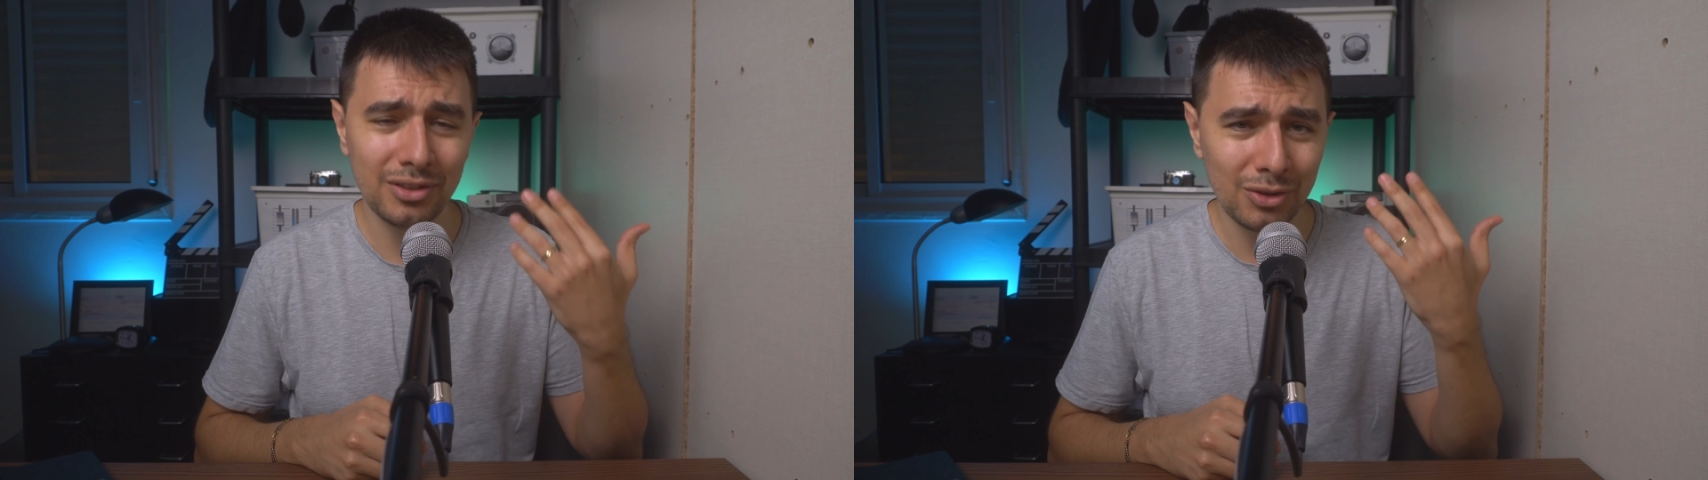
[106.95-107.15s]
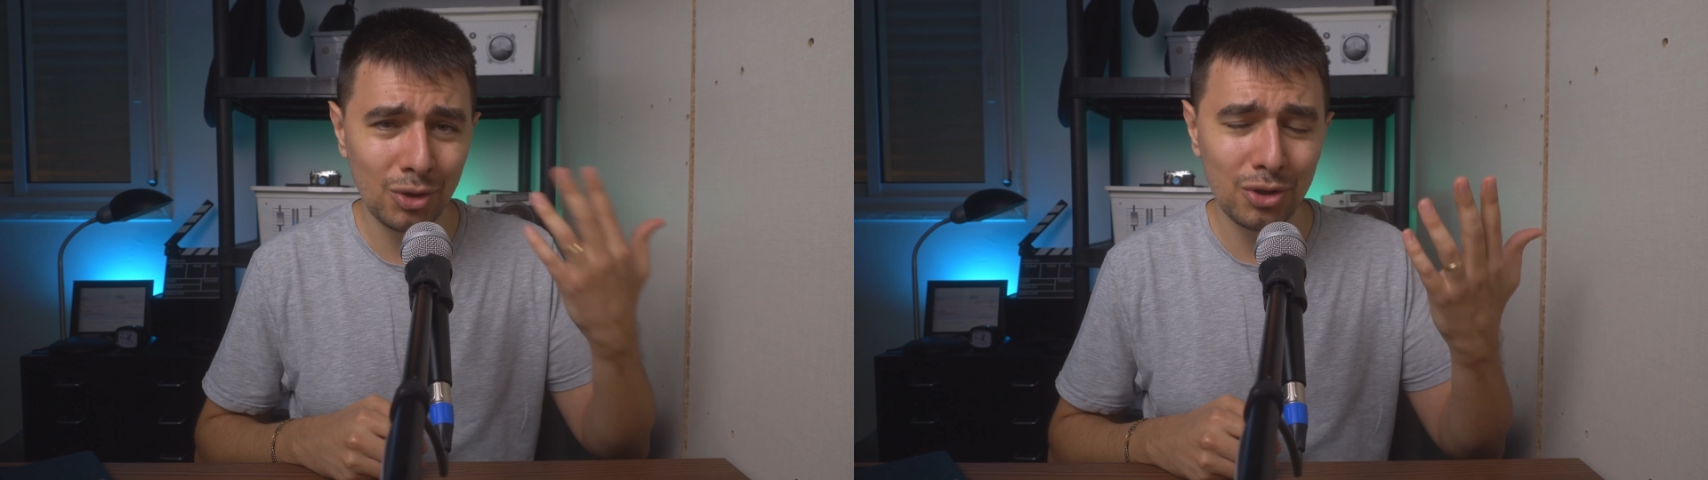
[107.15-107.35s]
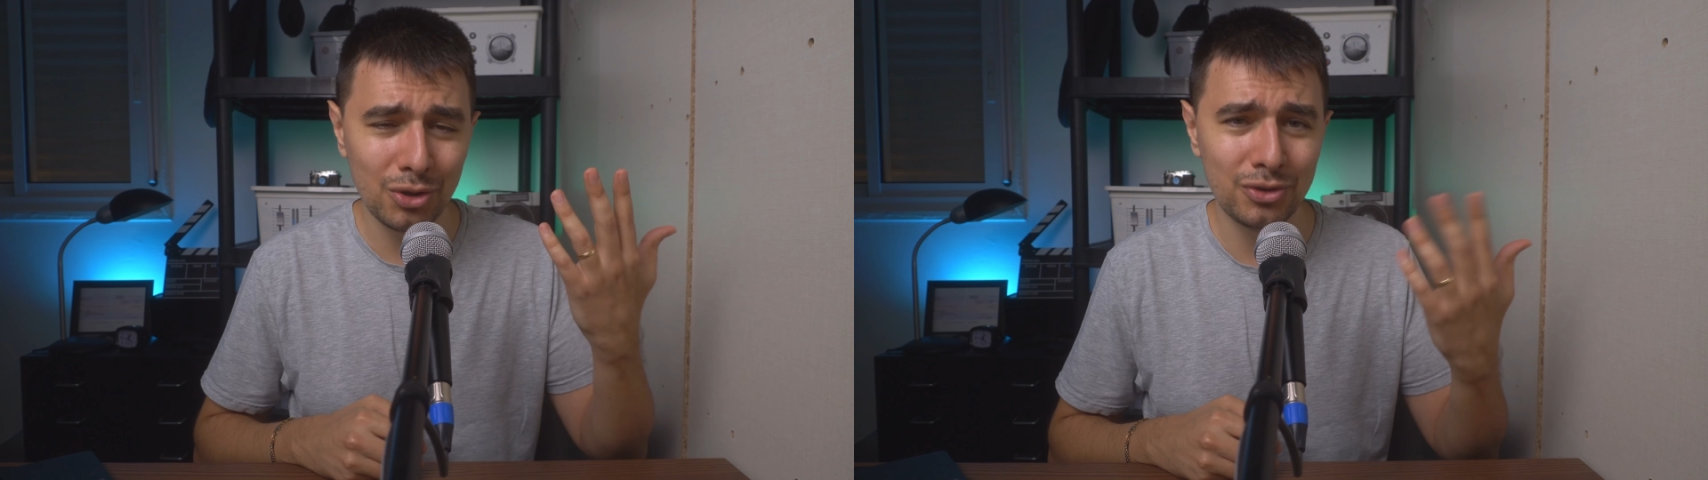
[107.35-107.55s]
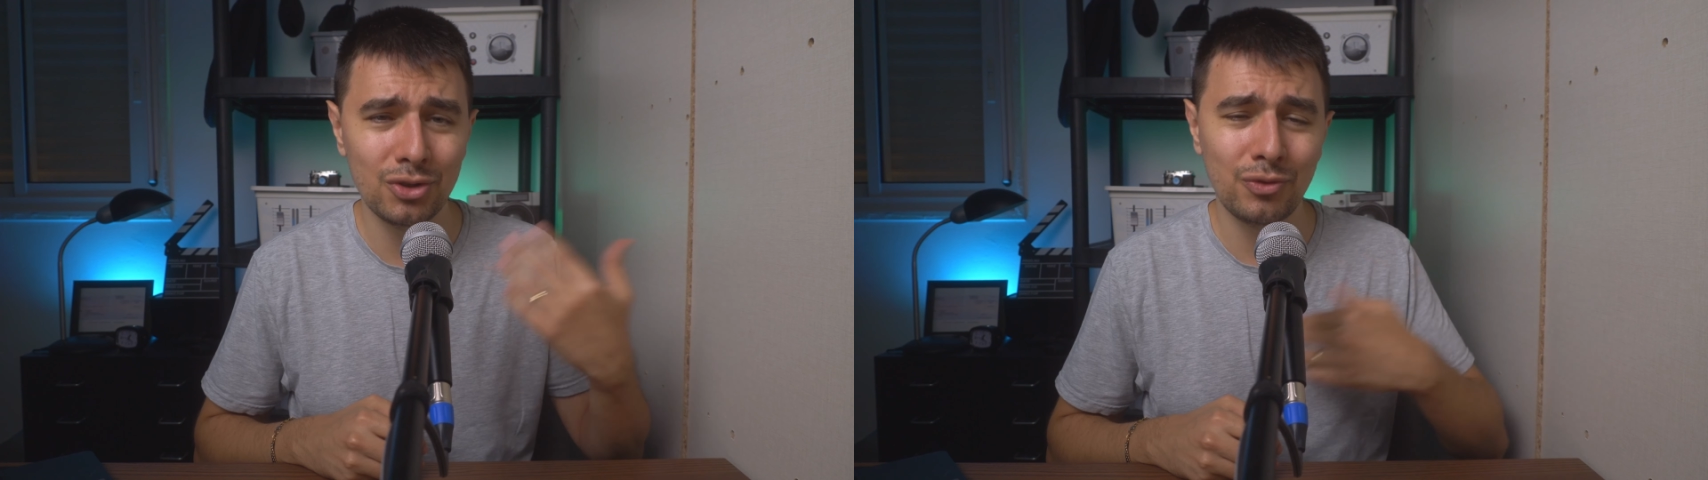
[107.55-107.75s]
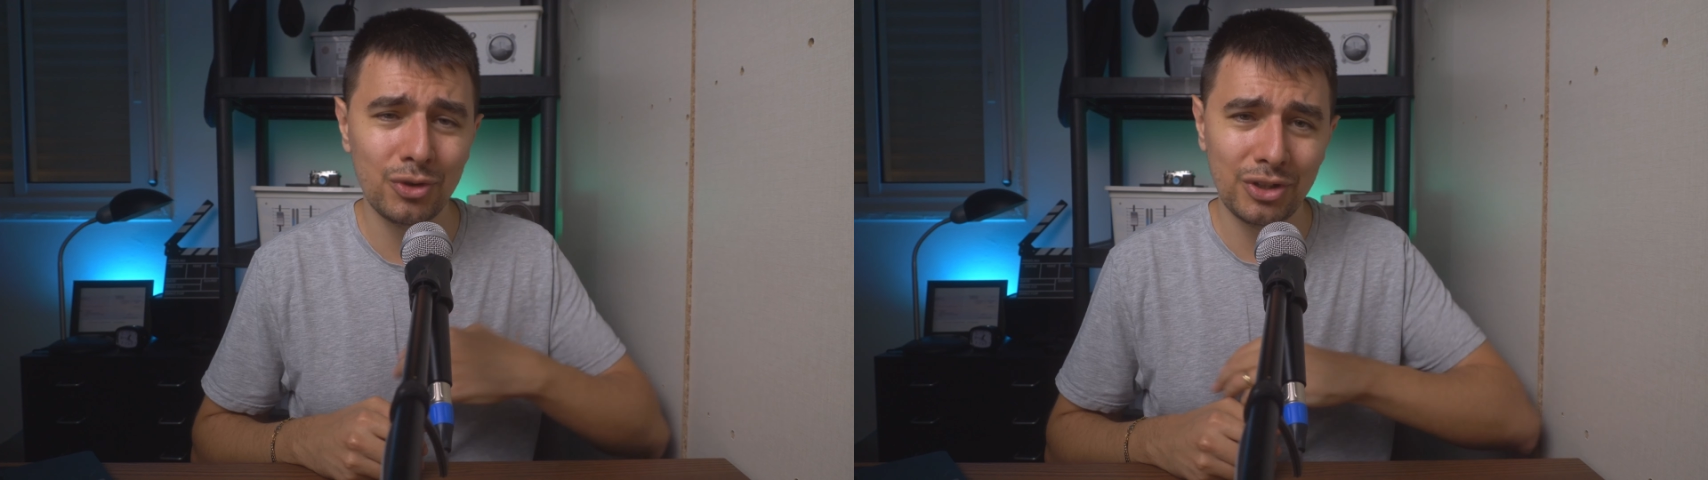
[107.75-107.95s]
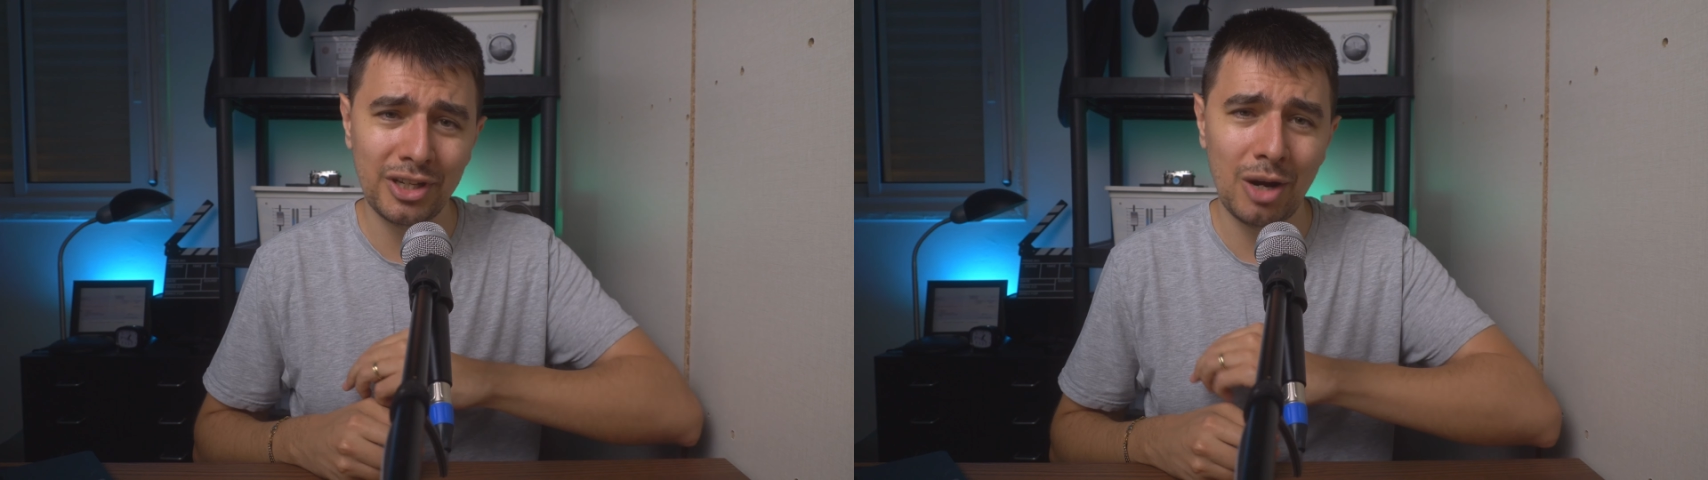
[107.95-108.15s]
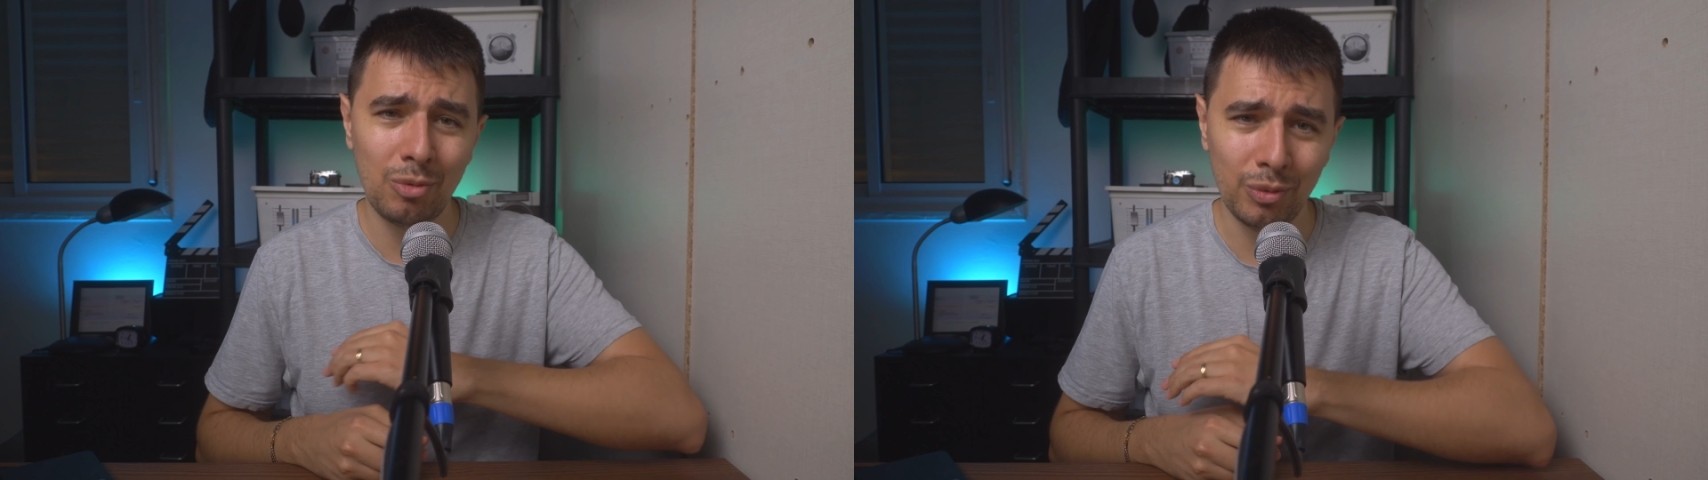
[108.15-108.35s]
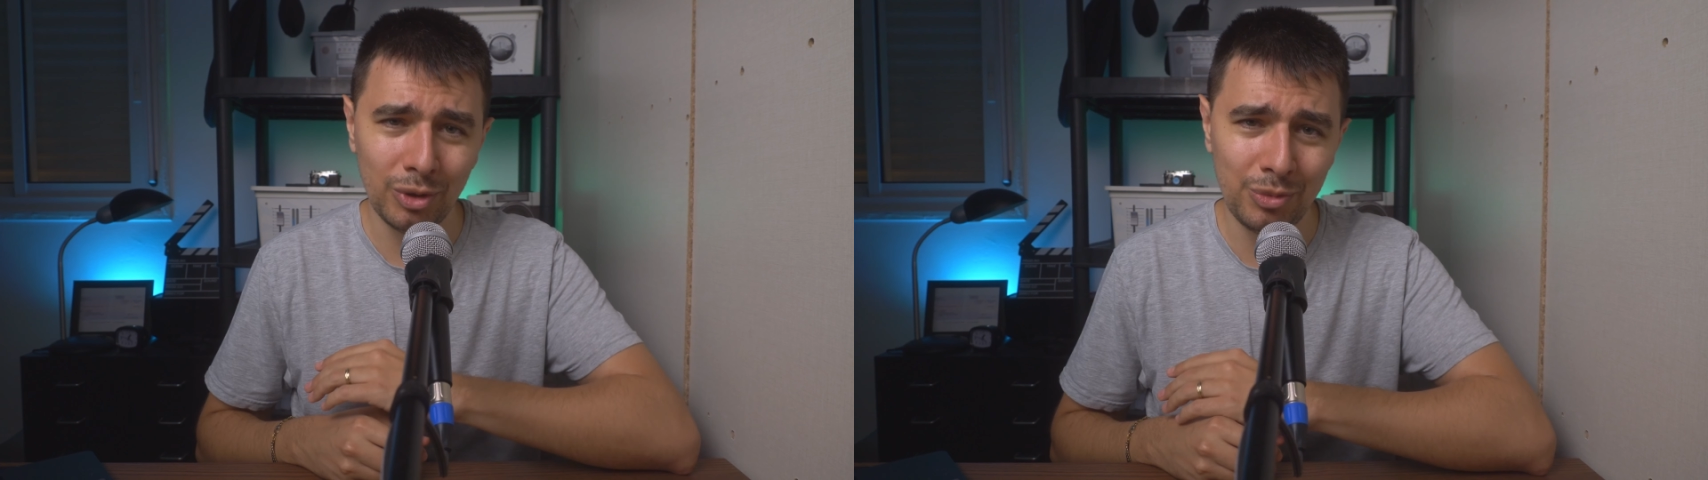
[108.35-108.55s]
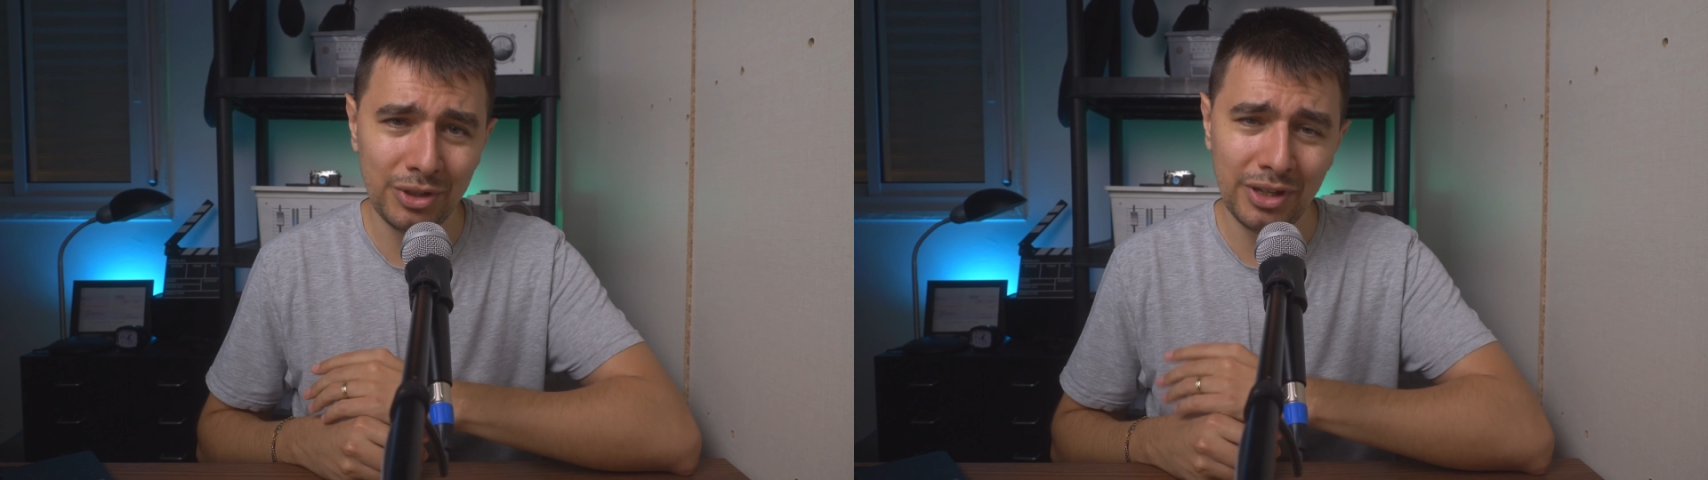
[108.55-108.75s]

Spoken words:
your usage for the camera will be.